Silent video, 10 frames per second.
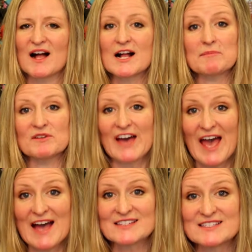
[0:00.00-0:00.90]
a couple of
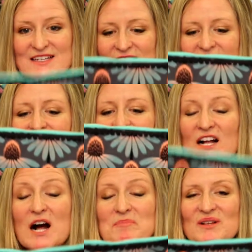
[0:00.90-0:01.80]

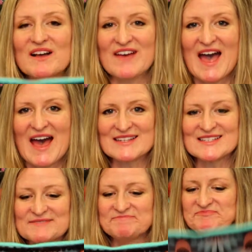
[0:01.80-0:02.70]

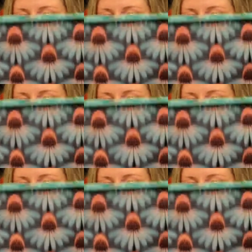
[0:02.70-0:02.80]
hats